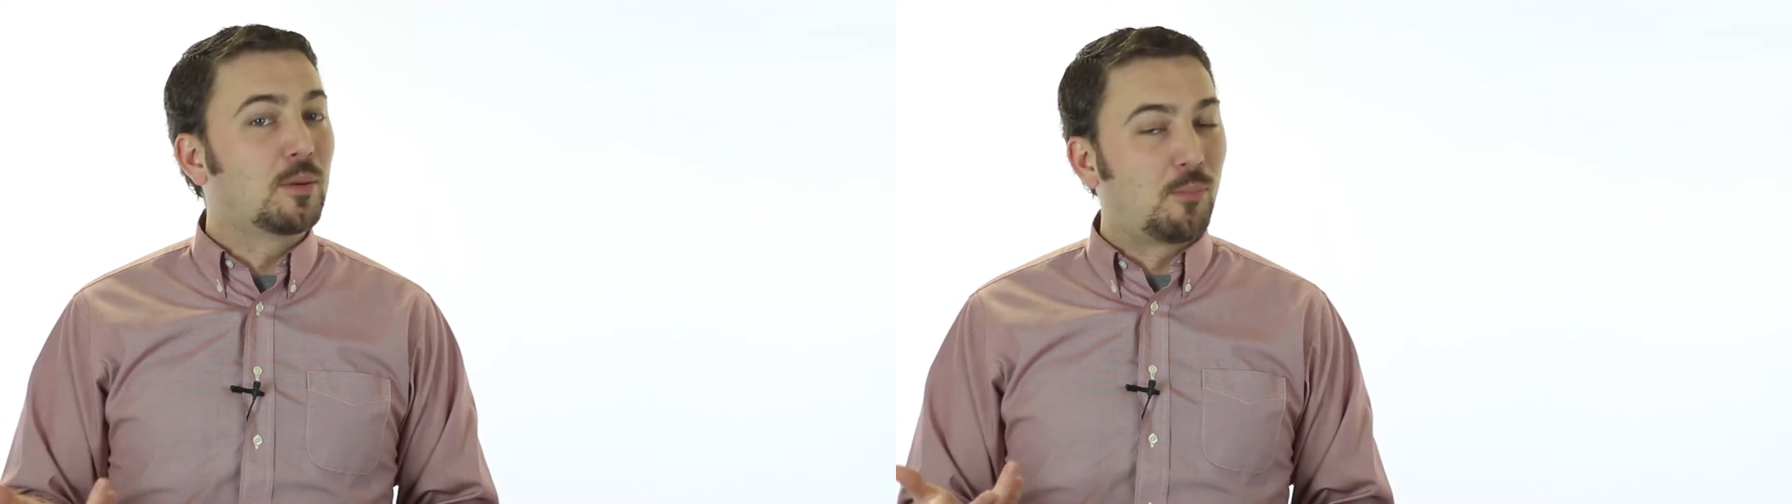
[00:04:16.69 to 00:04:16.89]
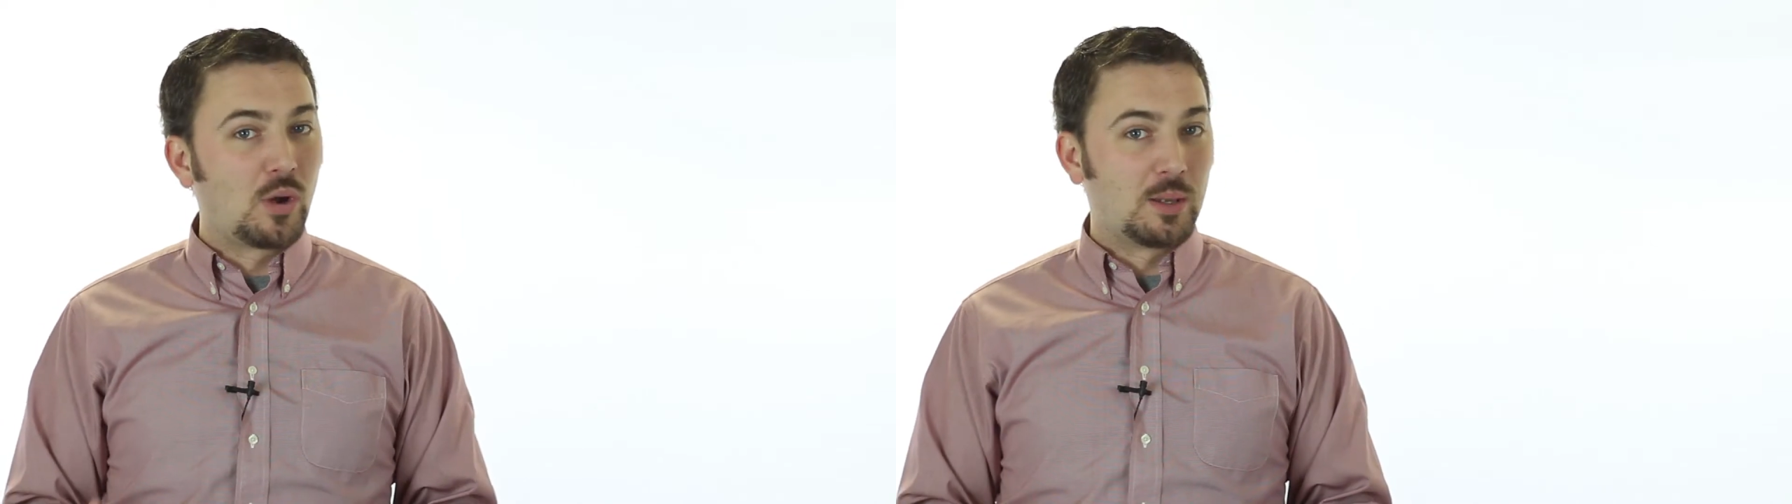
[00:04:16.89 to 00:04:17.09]

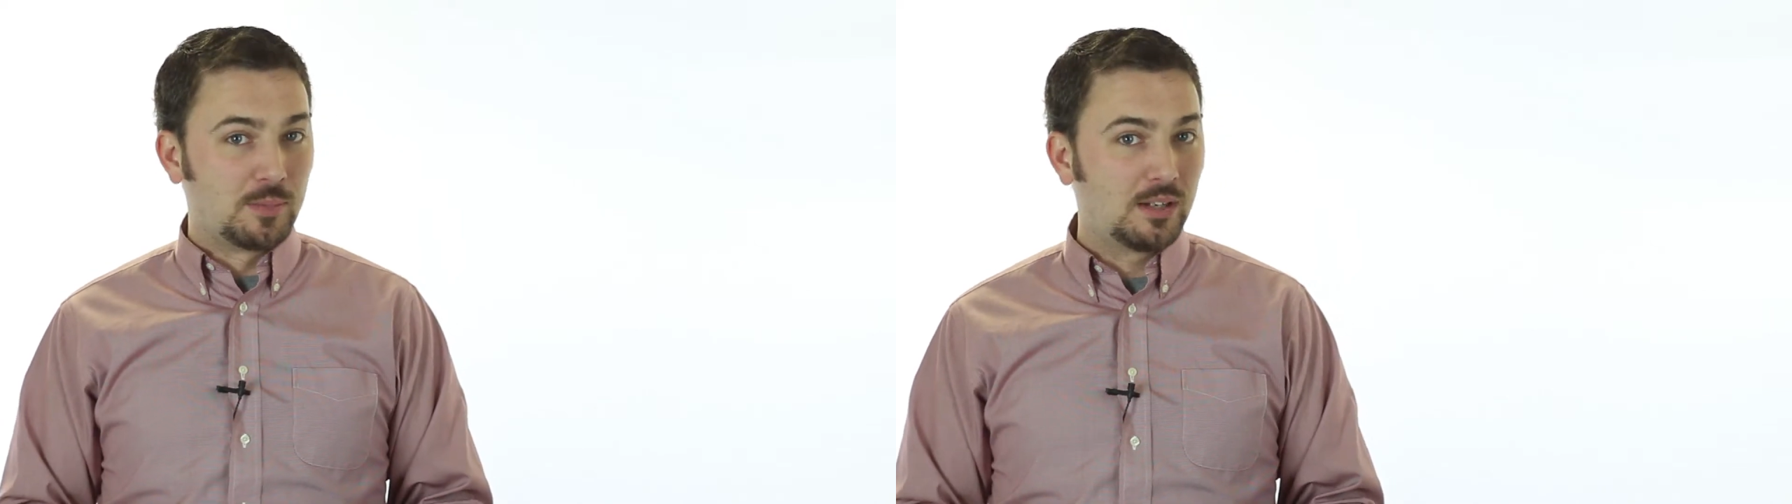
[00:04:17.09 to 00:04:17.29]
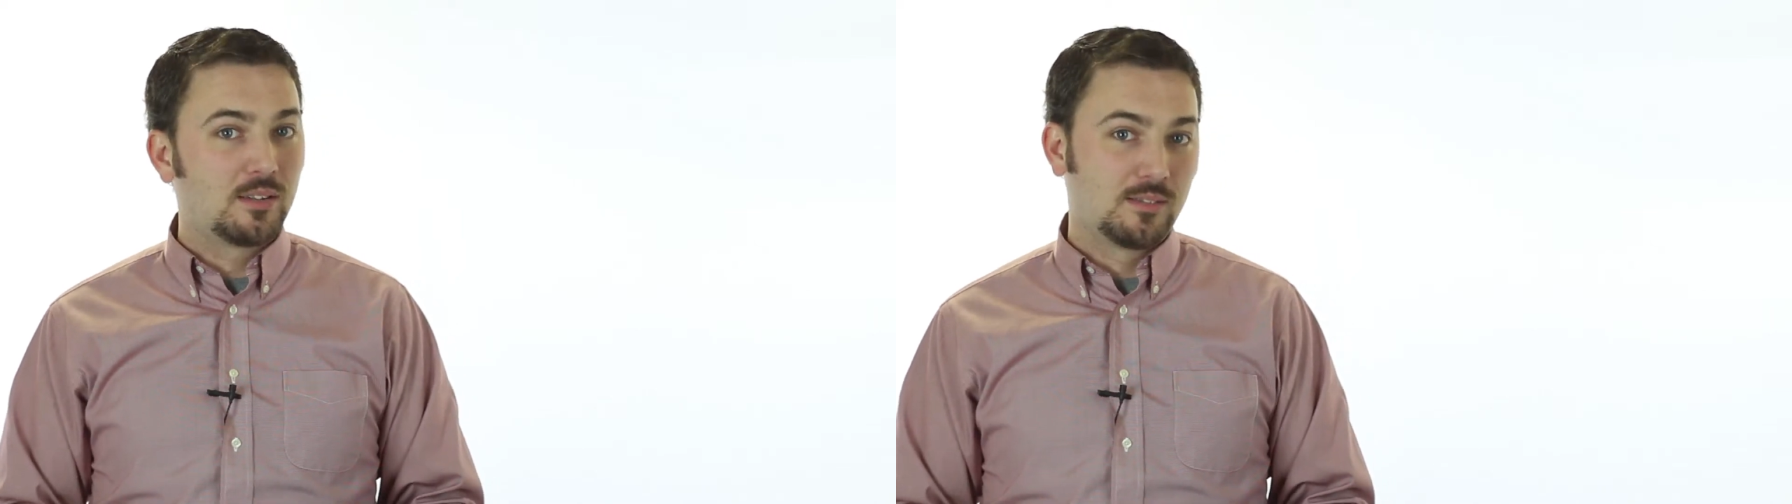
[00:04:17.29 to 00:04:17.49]

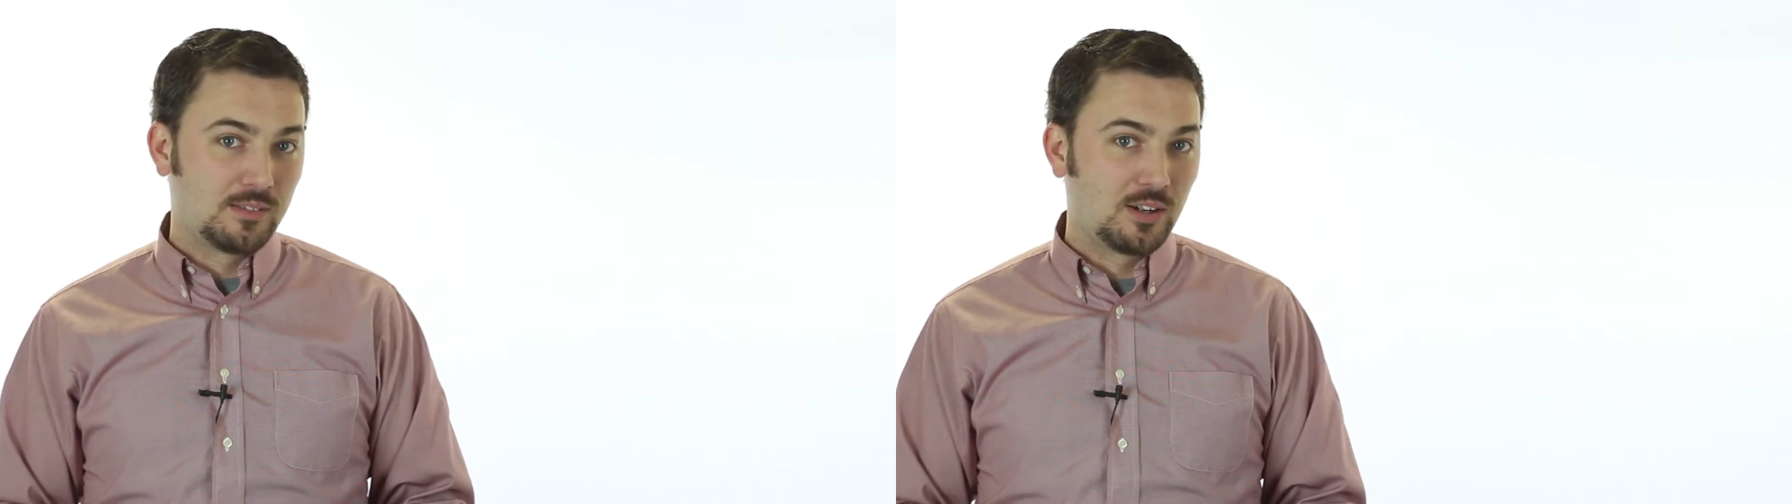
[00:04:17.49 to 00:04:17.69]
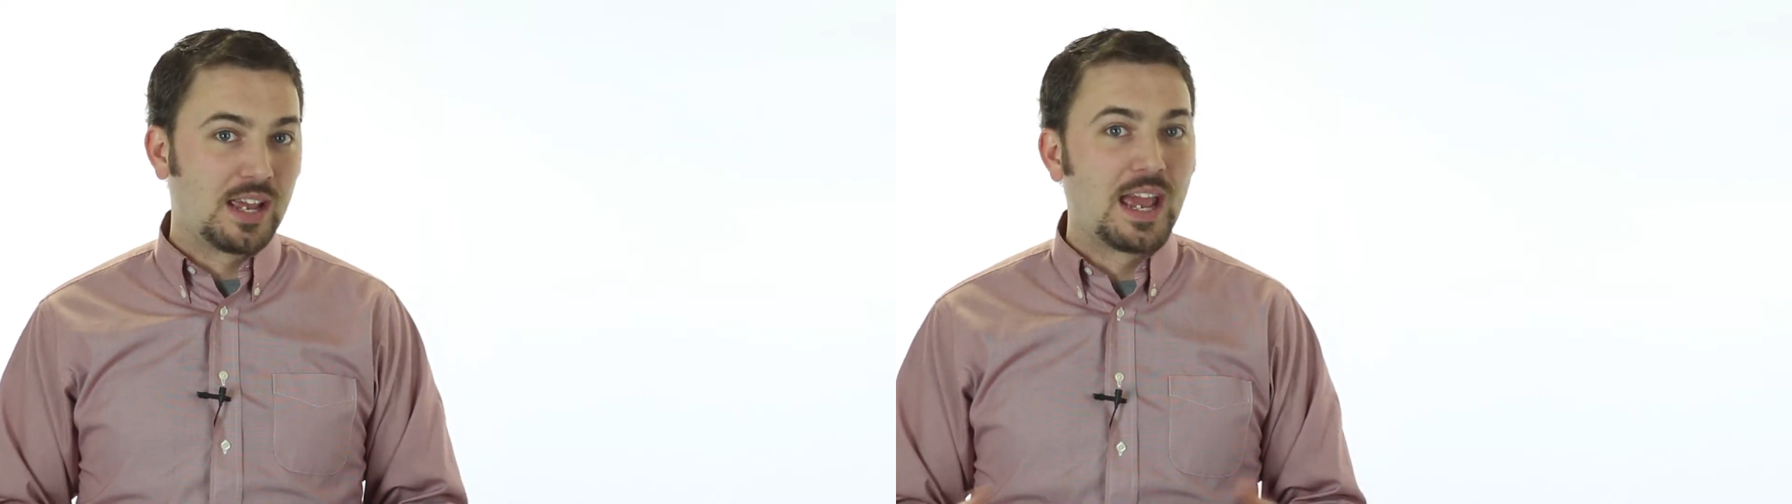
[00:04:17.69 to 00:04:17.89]
appointment.
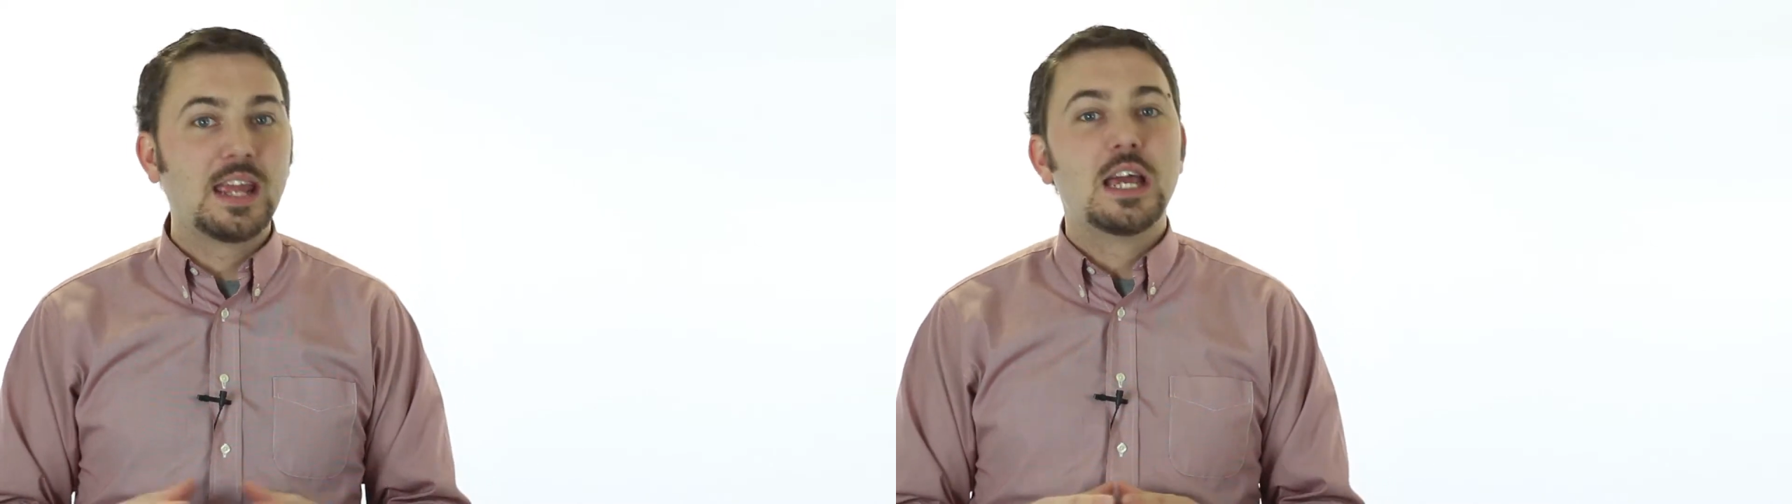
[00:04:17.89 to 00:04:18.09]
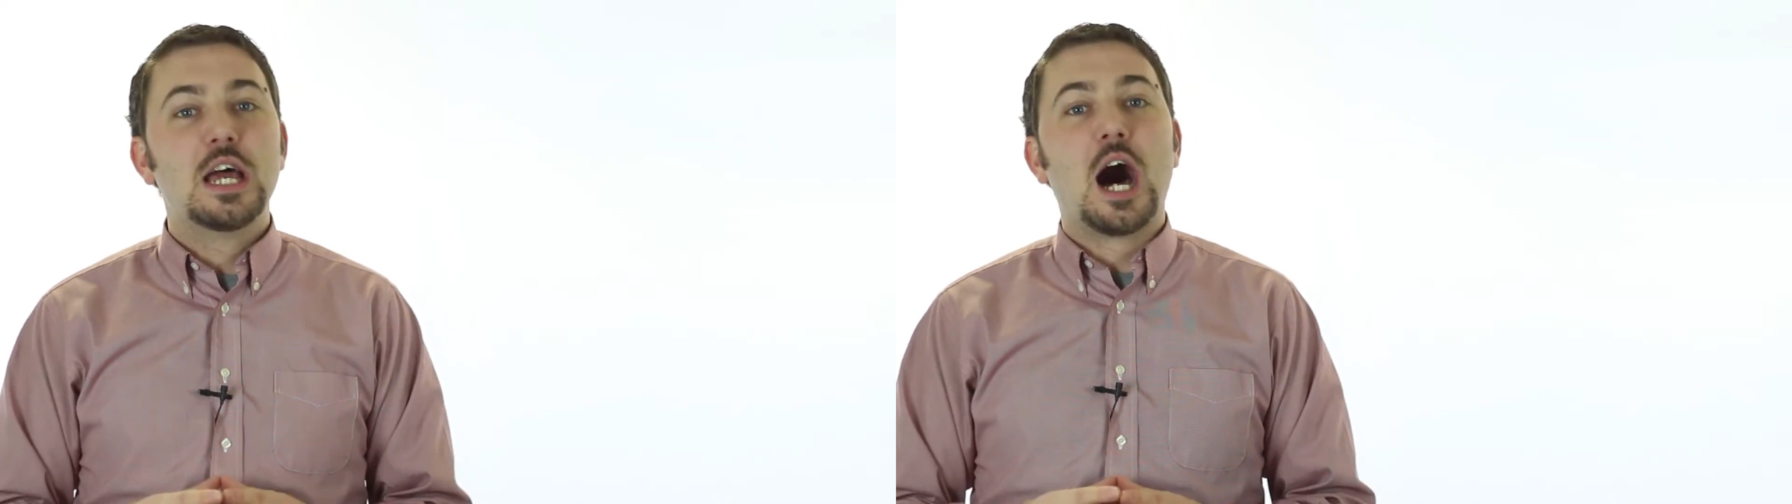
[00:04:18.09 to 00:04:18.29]
Okay.